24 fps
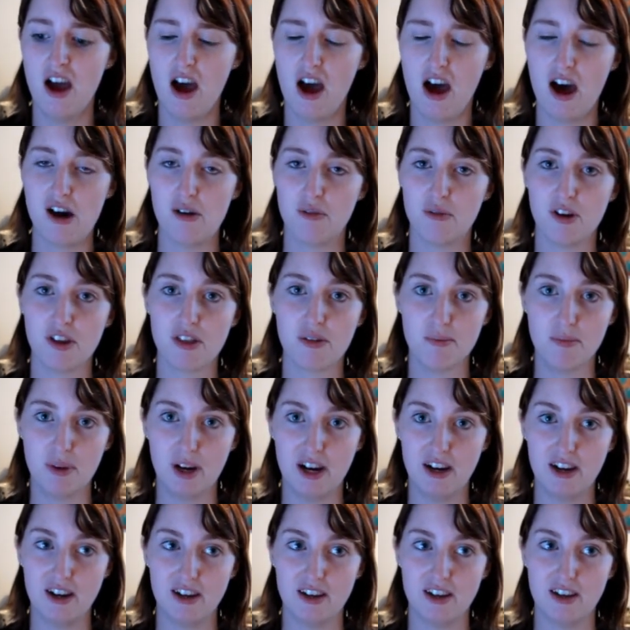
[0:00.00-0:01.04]
With
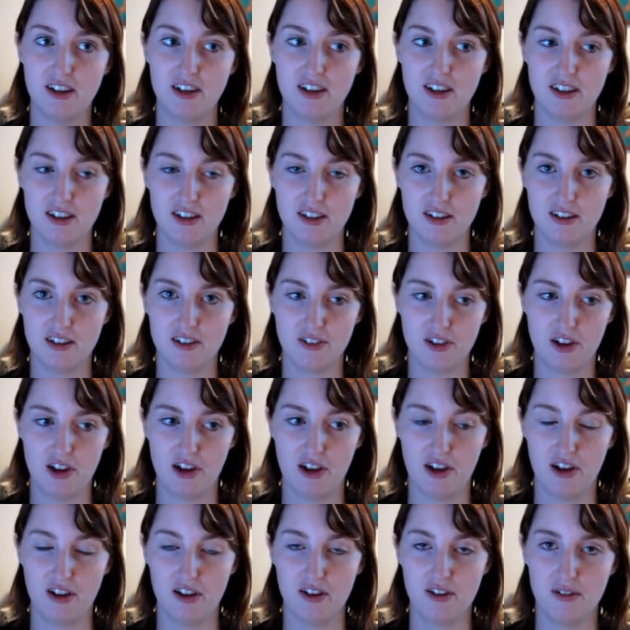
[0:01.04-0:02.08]
my
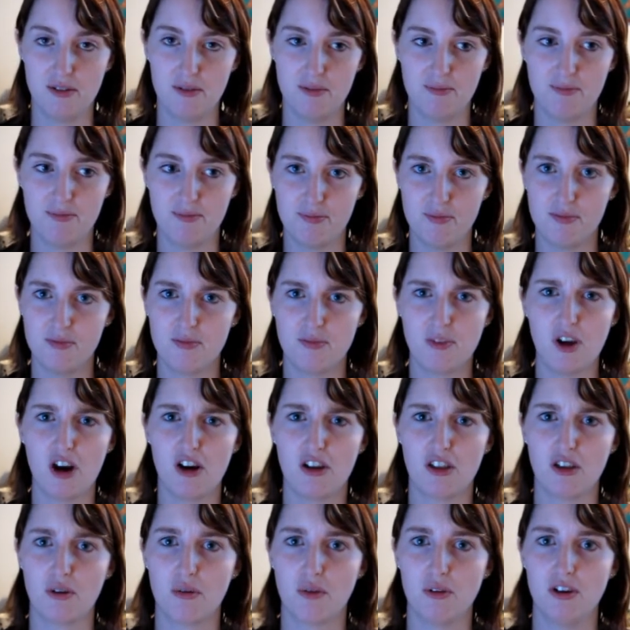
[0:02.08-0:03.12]

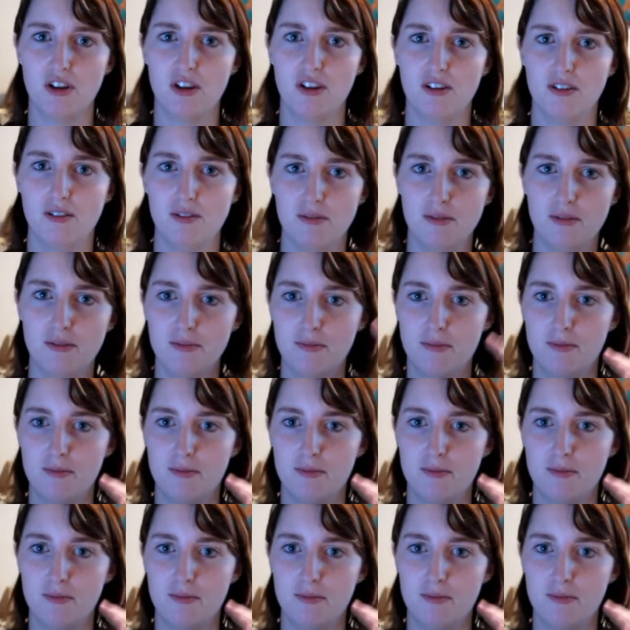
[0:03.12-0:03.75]
Harlequin